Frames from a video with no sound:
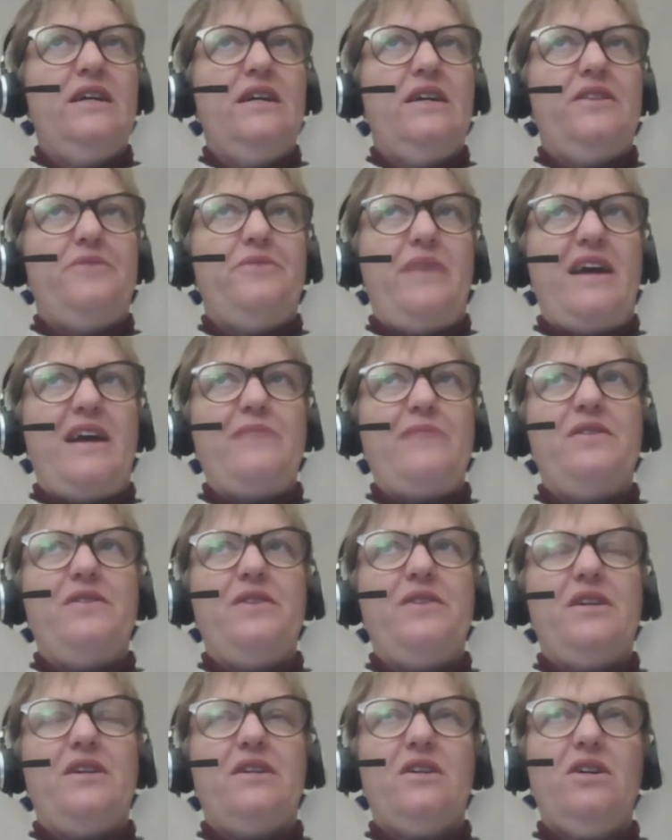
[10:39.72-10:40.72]
that made me
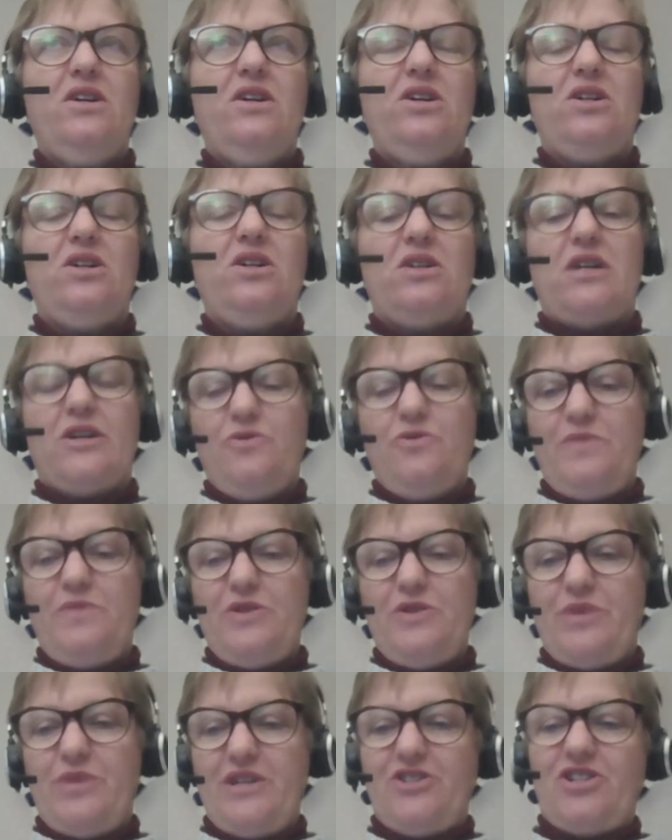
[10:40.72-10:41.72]
think, oh, I could
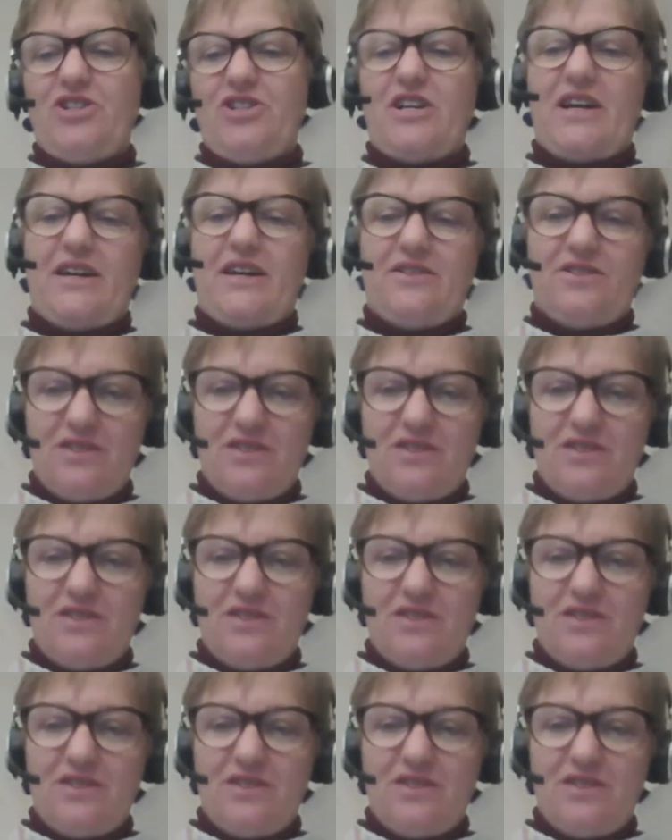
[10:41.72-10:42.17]
be reaching out